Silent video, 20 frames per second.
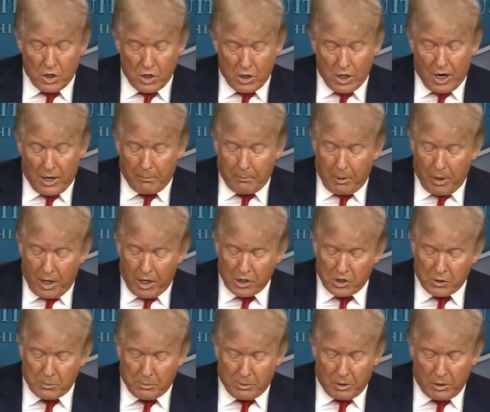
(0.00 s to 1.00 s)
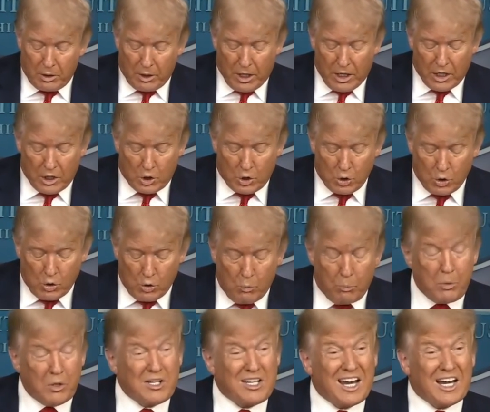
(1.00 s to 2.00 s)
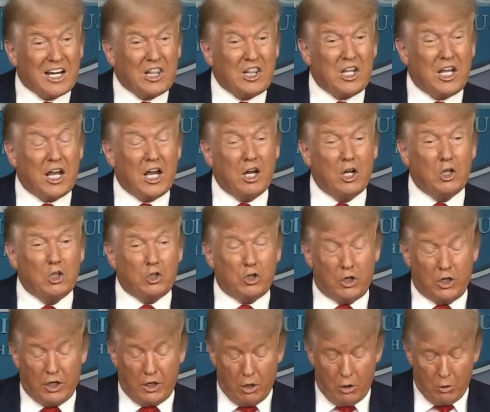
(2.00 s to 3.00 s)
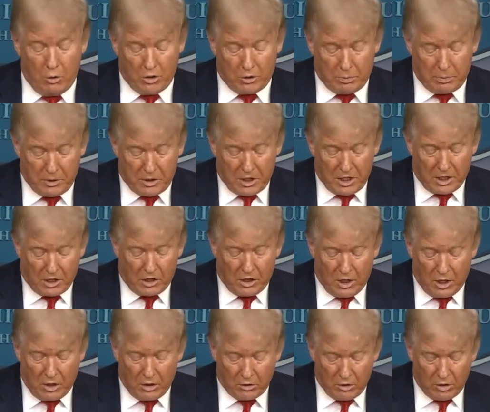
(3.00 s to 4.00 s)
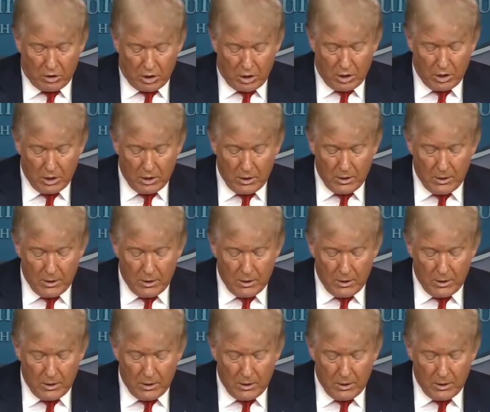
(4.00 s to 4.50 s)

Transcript: not possible, and to protect the elderly. Always protect the elderly.